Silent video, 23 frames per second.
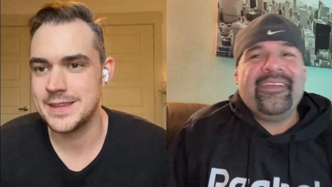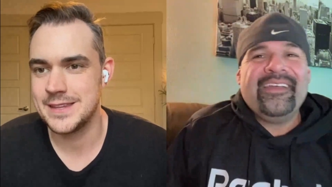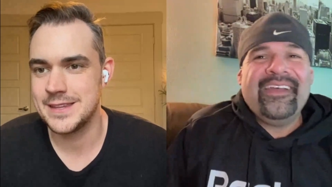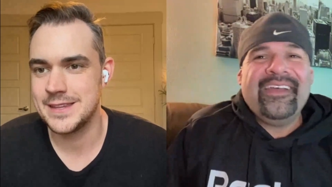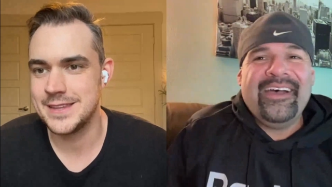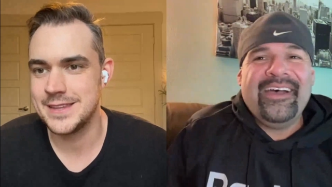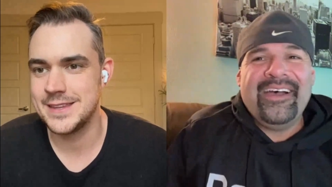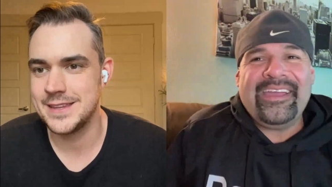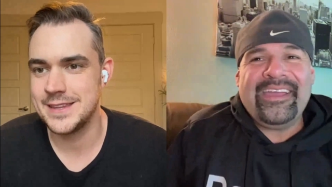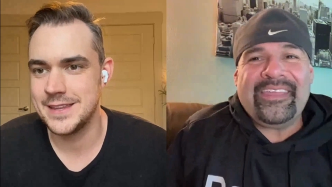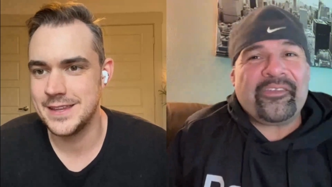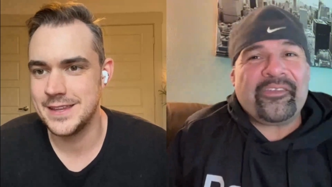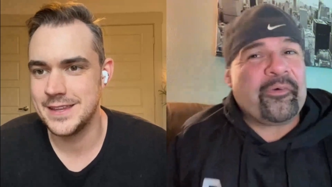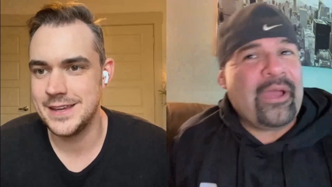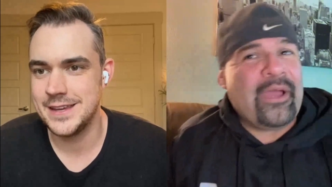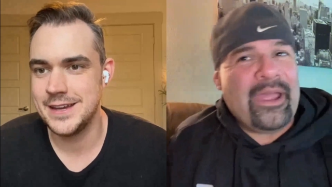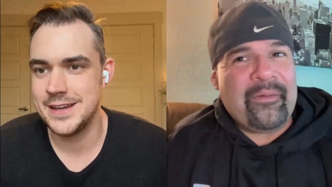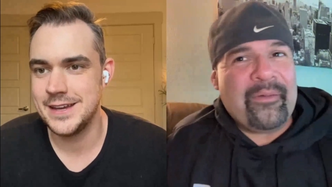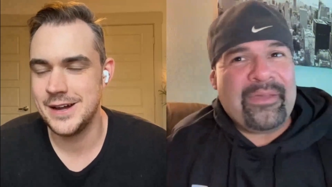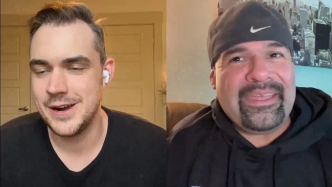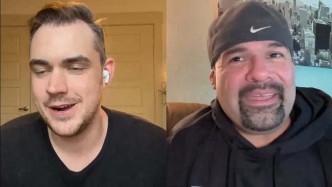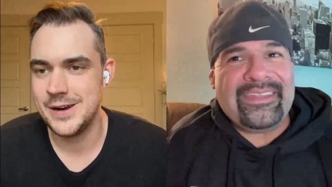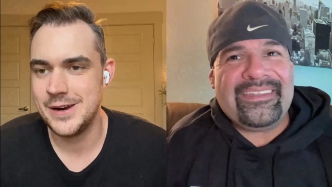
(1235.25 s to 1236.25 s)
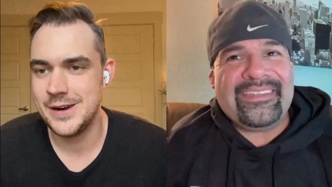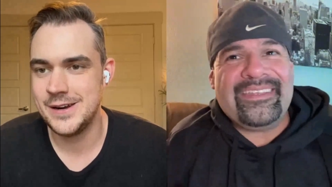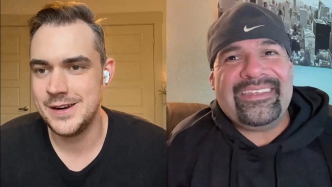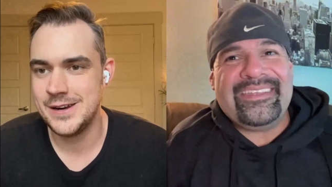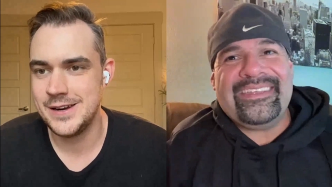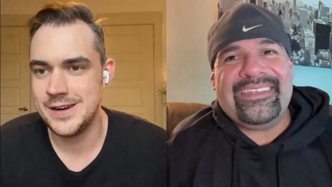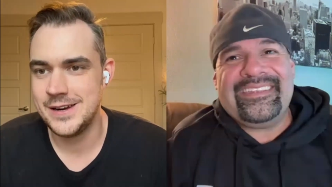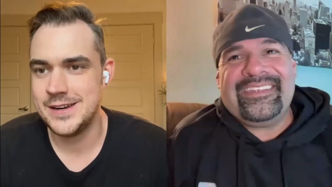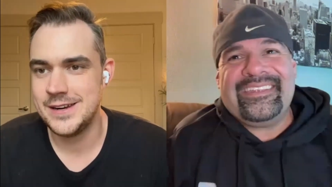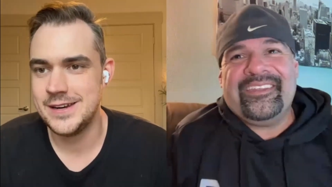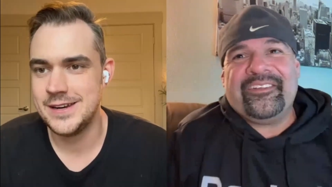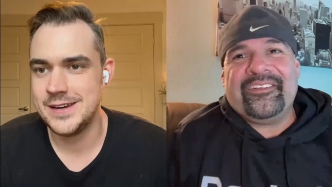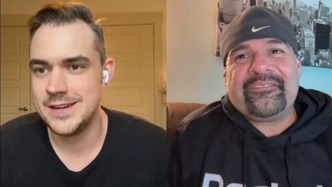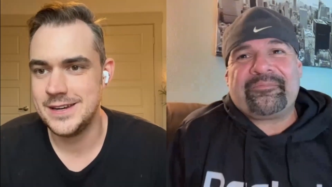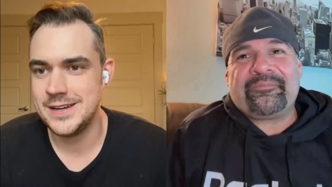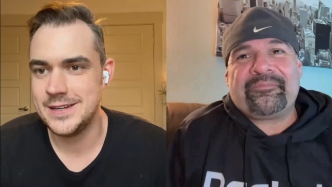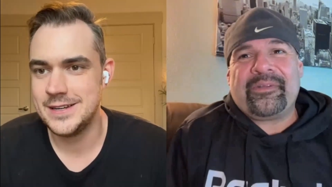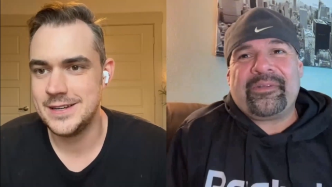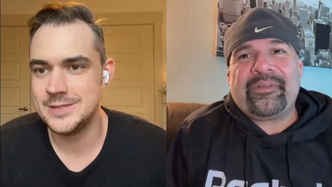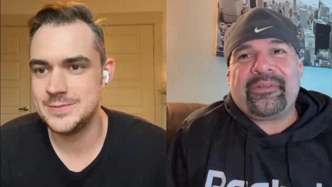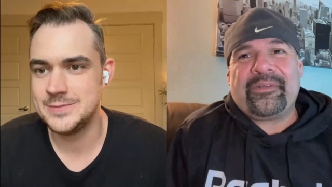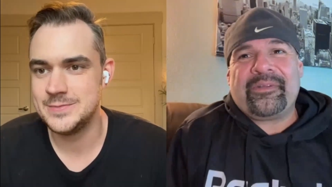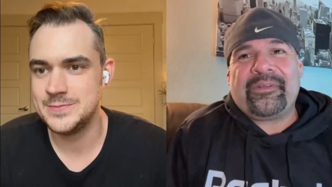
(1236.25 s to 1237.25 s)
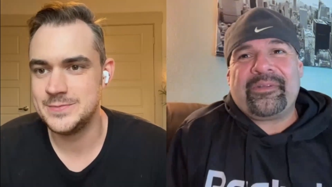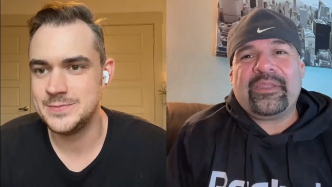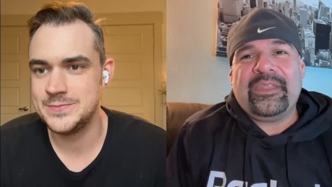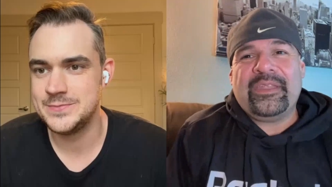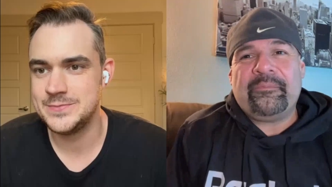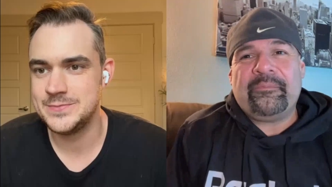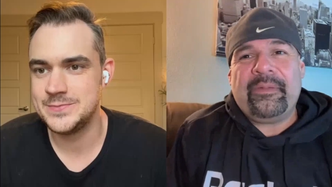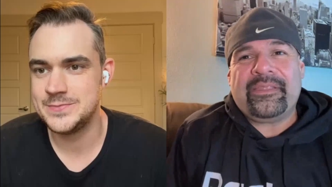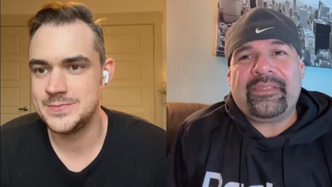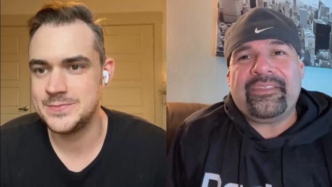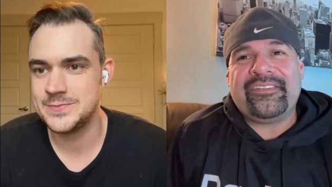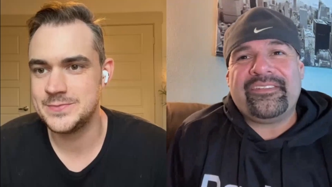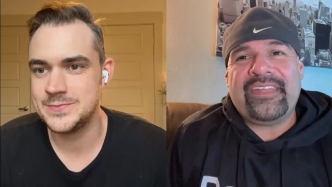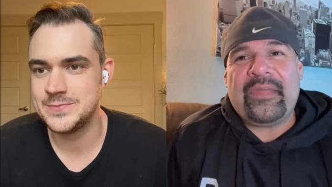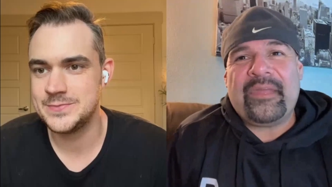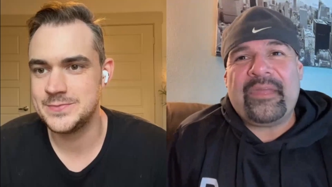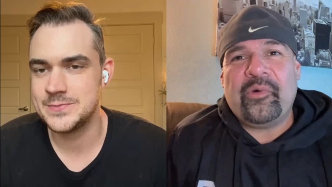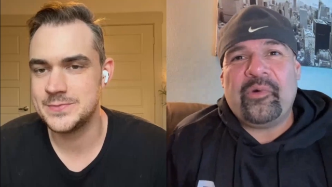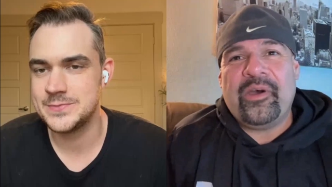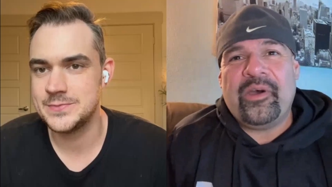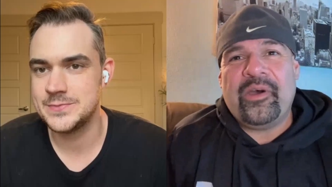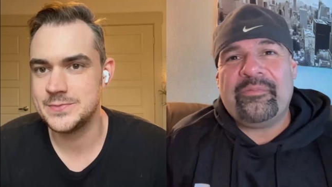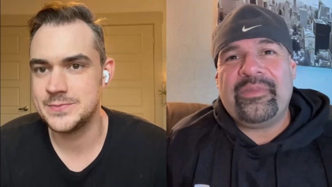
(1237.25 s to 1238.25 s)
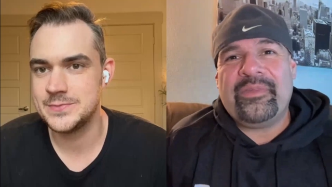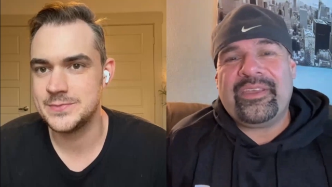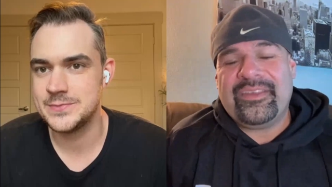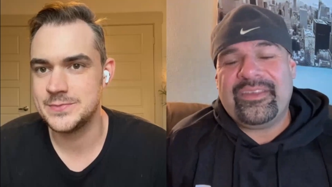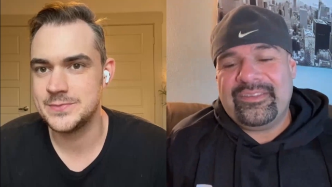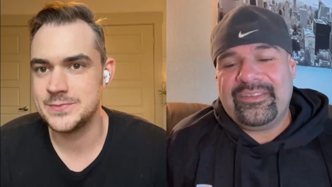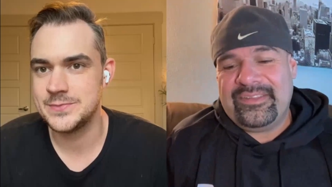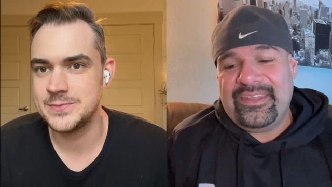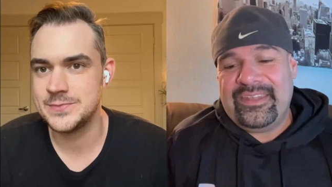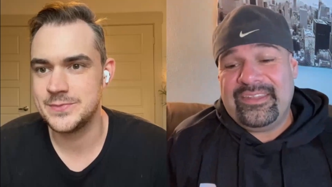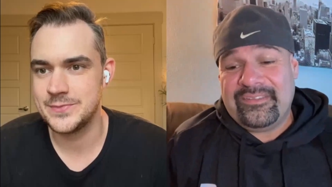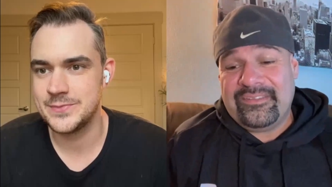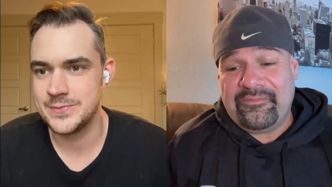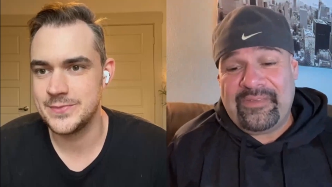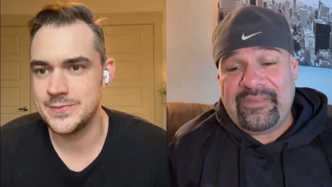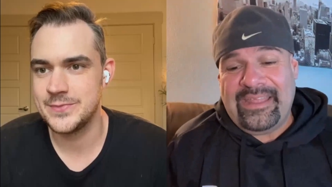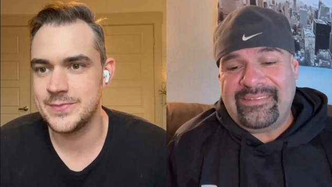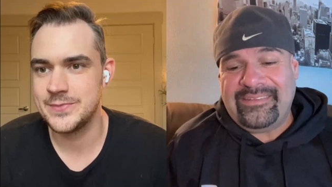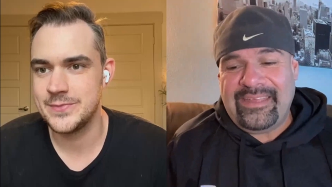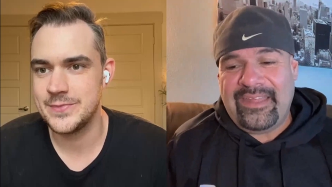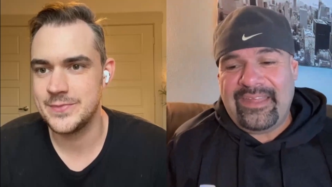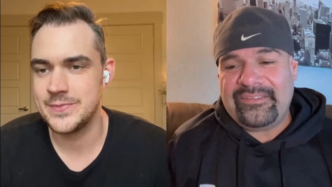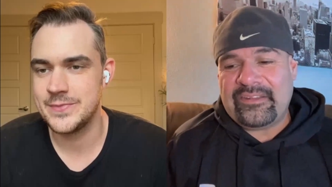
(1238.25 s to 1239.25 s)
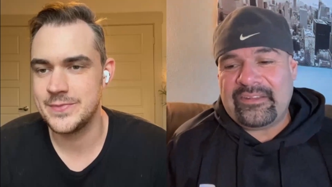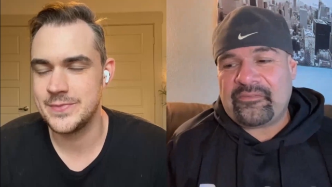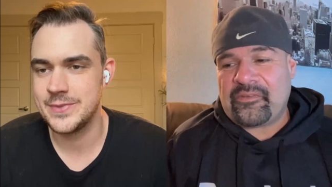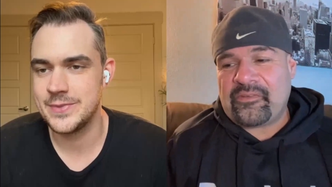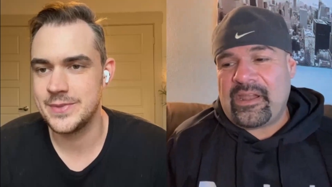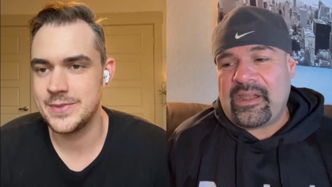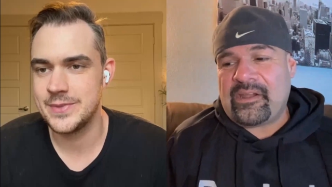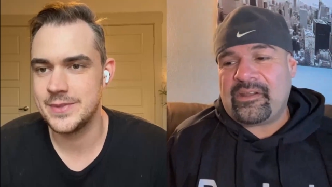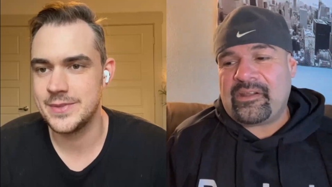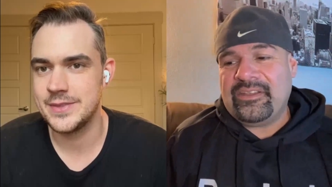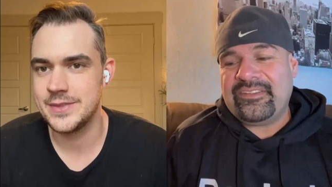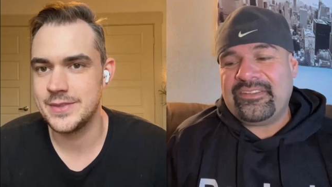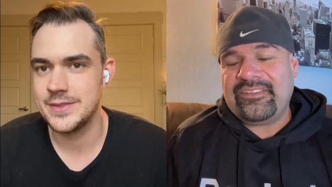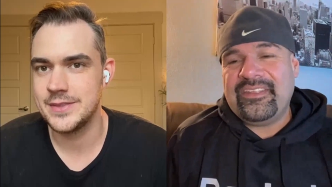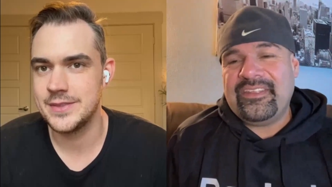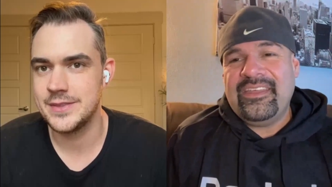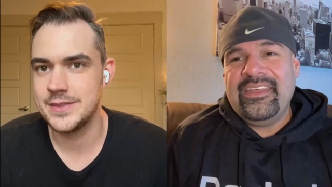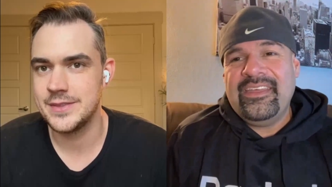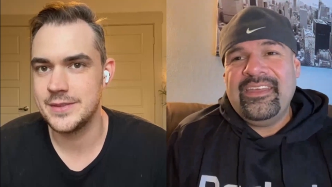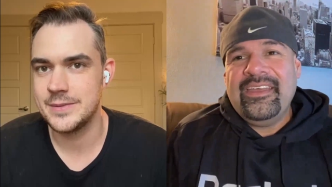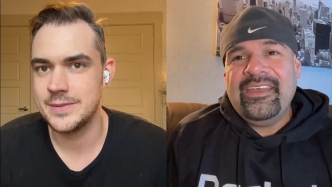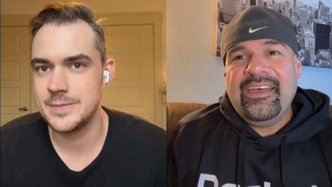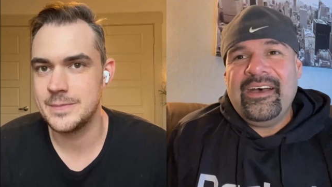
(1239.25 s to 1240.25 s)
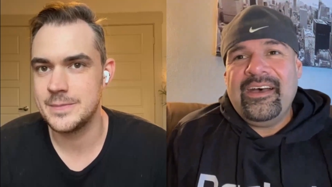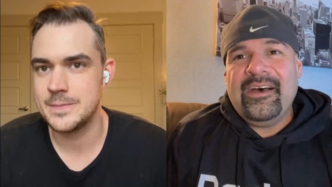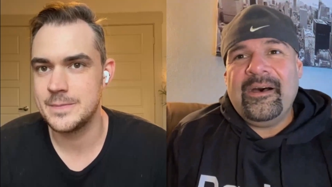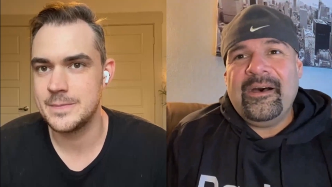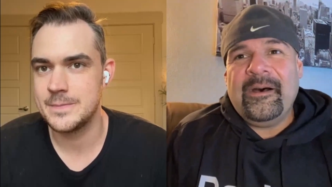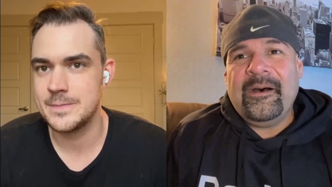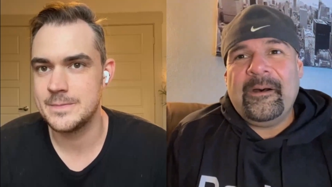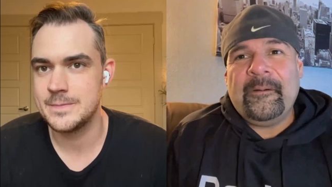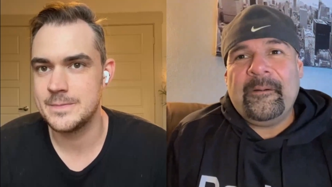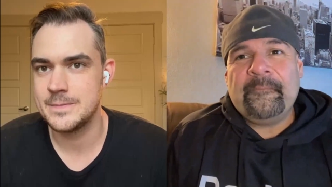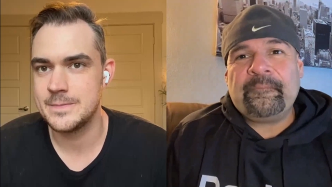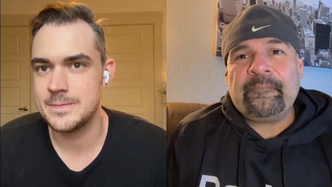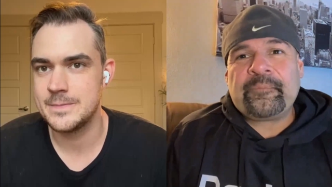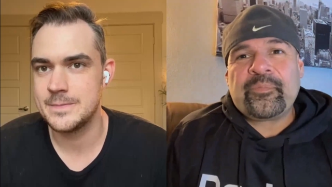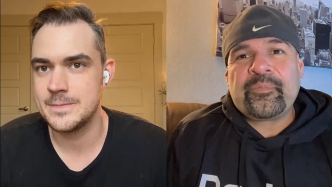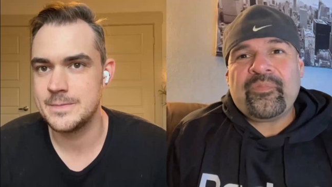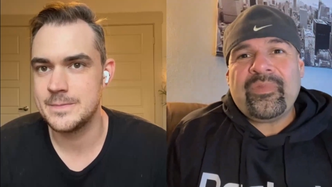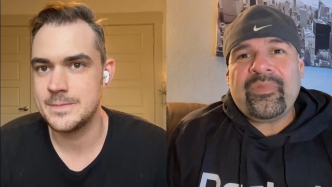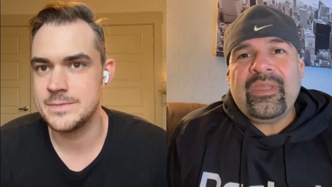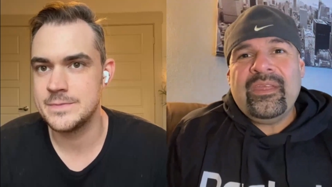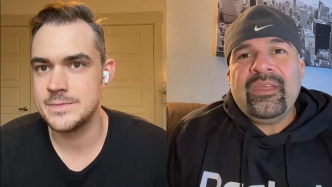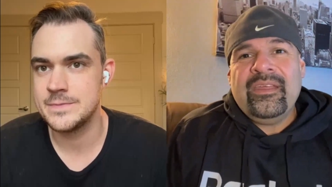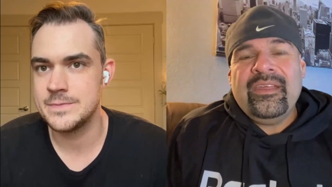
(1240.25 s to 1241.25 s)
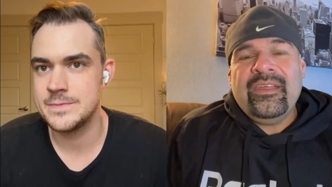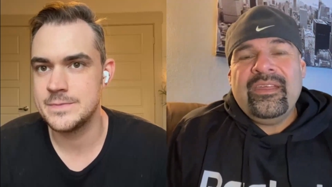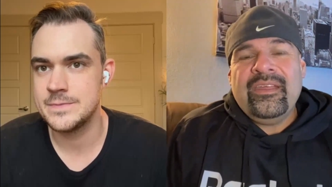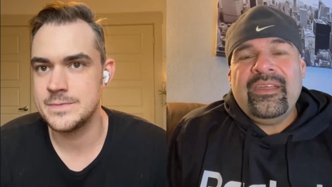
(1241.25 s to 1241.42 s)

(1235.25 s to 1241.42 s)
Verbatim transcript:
Speaker 1: So Uh, either way, it, it you know, it's pretty cool that we did pick the same one because it is a fantastic fragrance. Um,